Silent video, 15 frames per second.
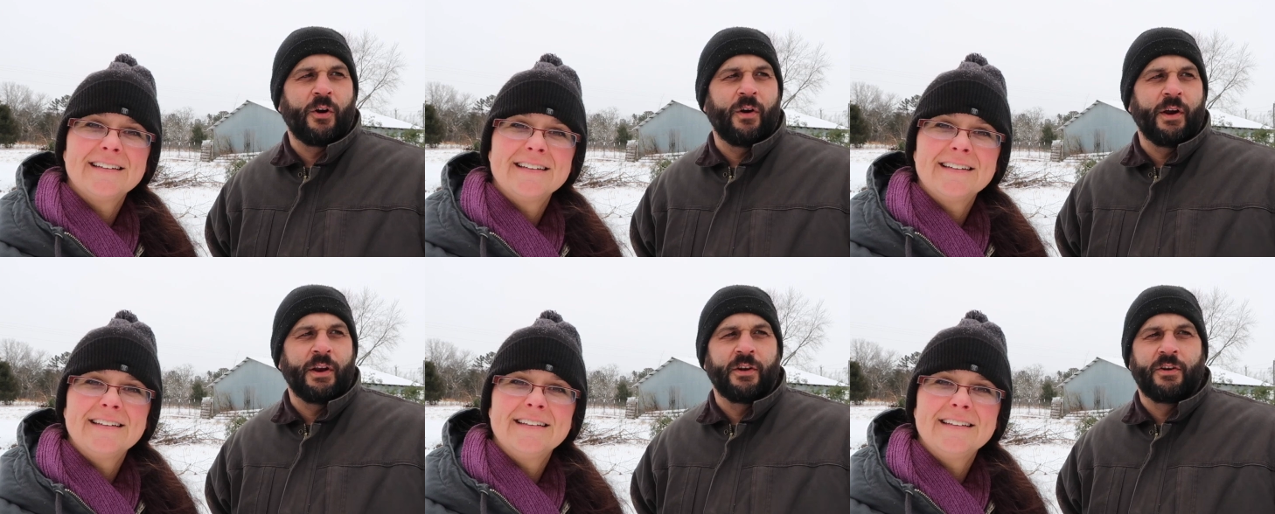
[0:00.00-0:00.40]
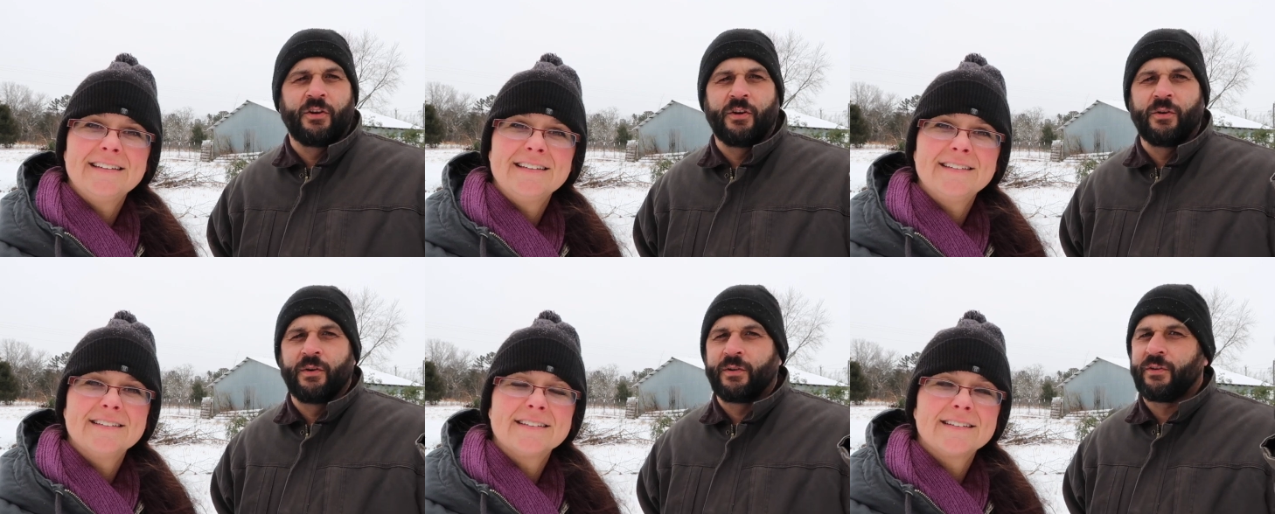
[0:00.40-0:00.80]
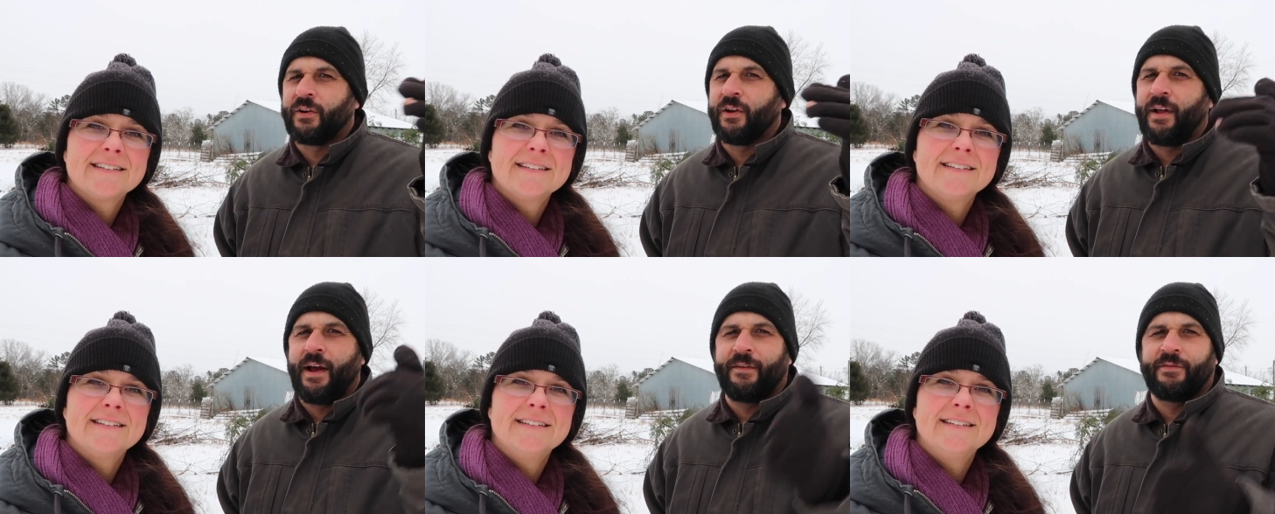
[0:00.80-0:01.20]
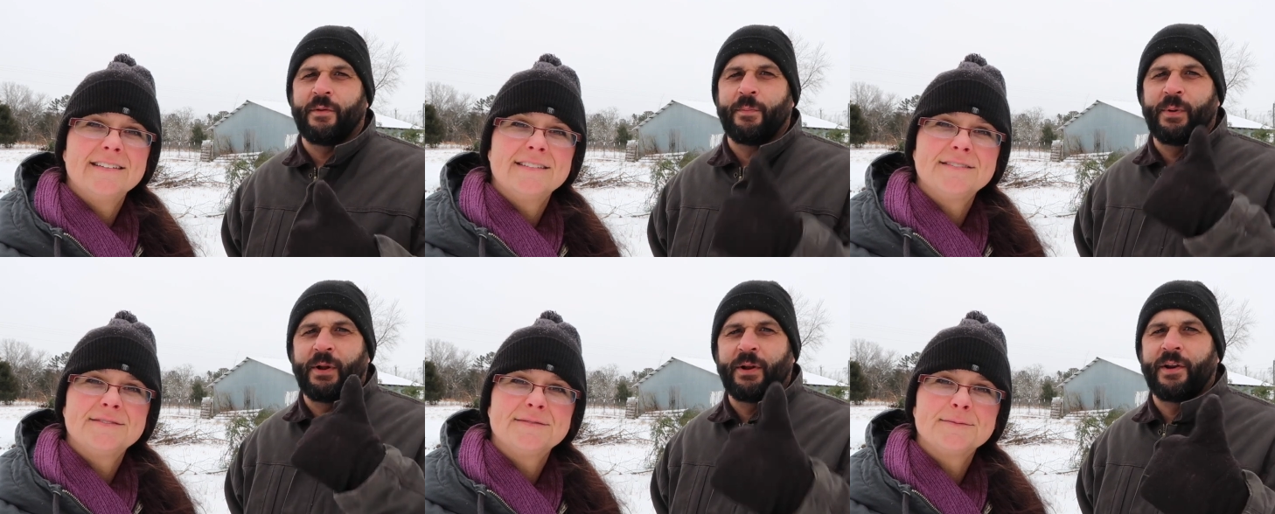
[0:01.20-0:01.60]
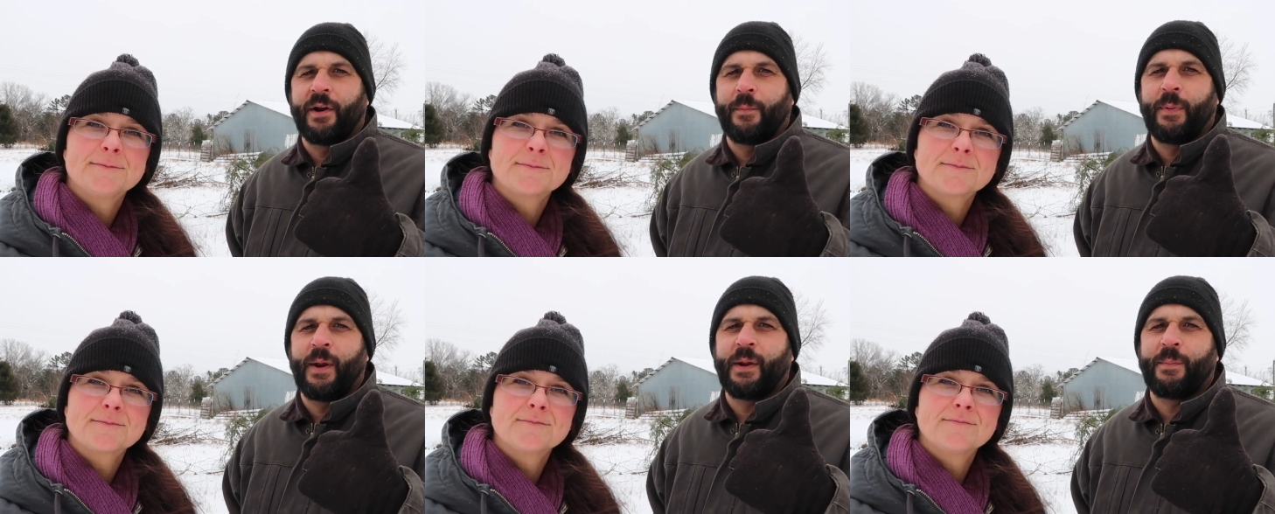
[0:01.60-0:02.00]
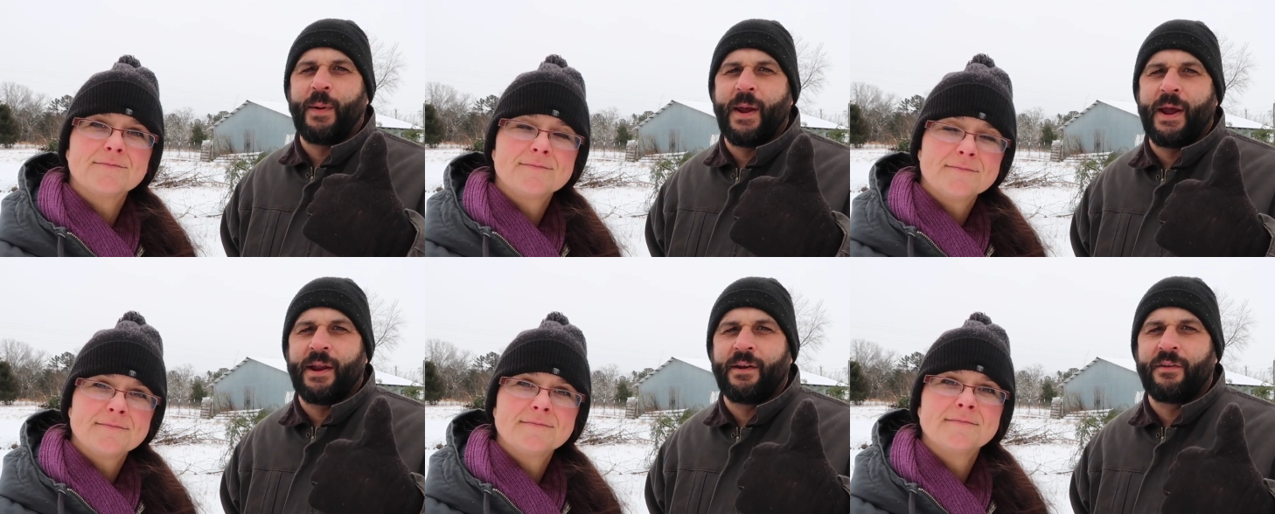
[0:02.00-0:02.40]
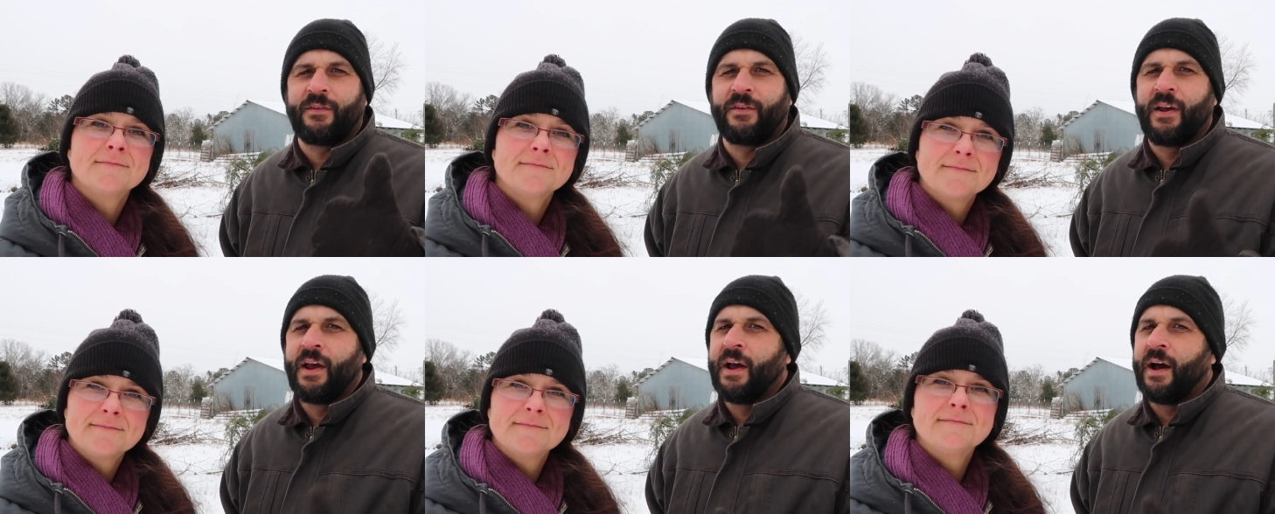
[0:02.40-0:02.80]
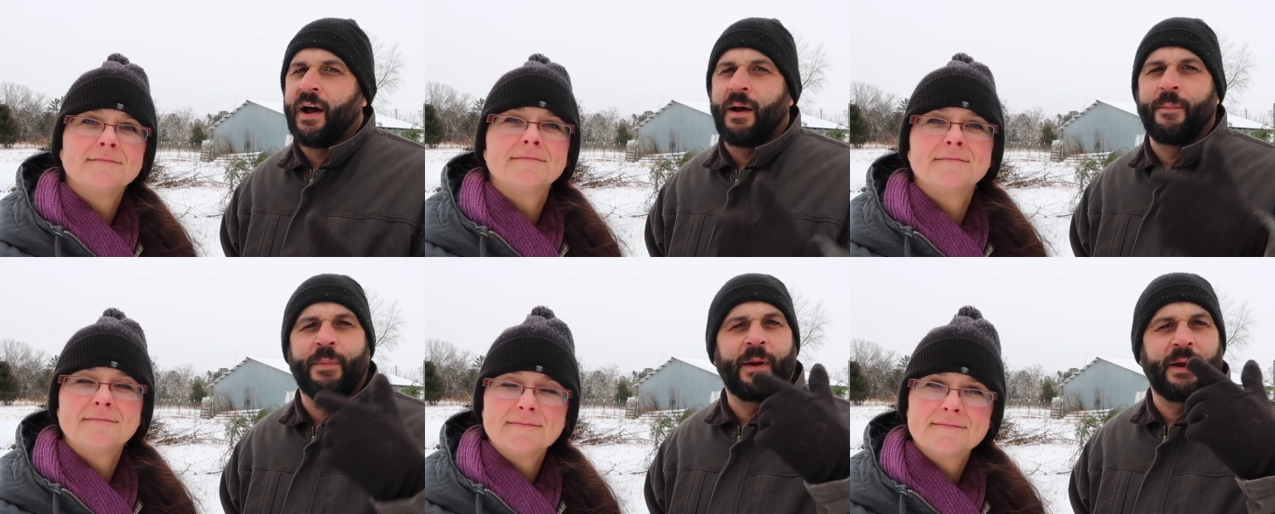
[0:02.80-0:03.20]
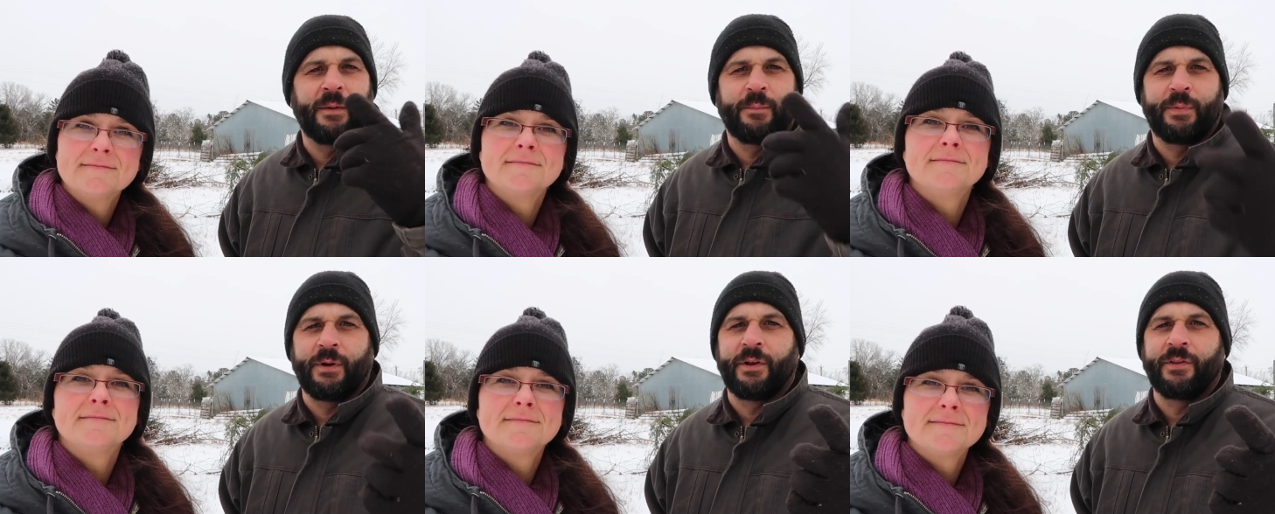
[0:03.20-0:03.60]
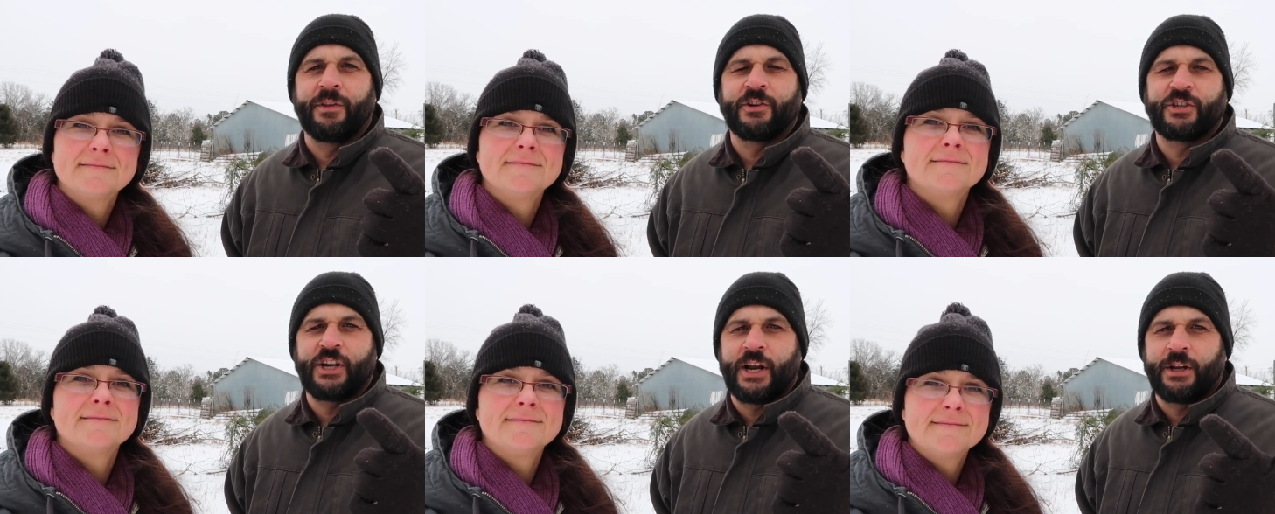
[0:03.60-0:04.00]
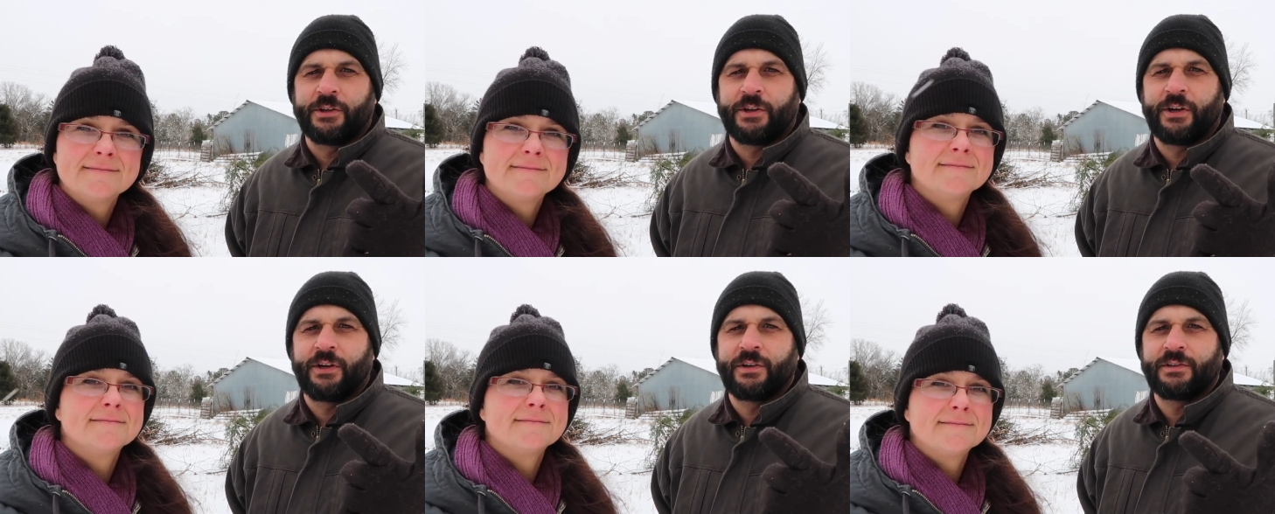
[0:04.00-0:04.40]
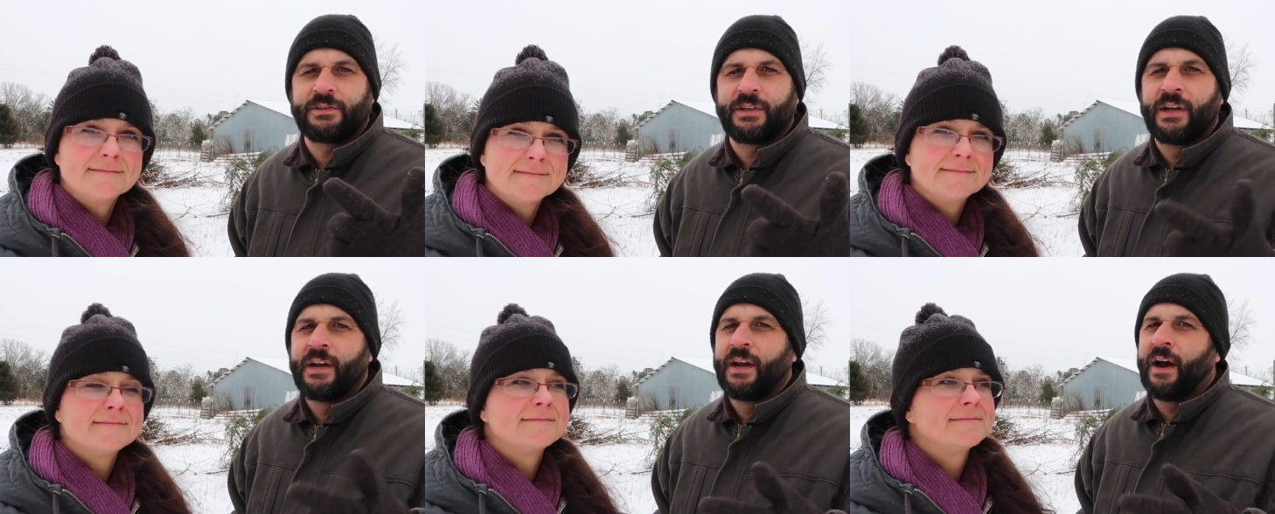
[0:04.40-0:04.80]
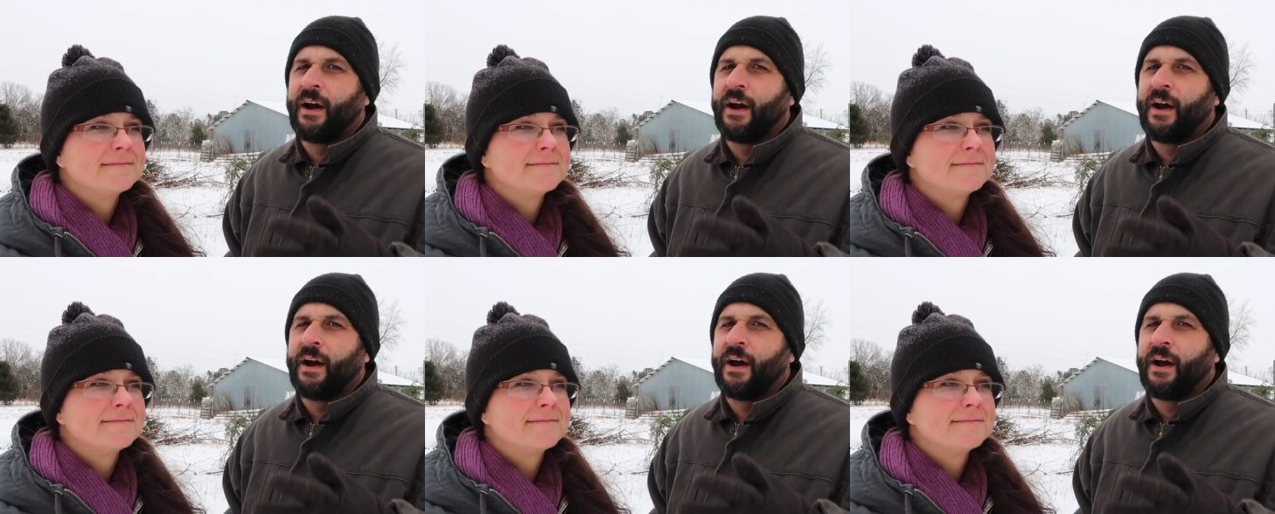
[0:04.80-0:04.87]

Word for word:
Speaker 1: going to still have to build our pig pens, uh, build the shelters,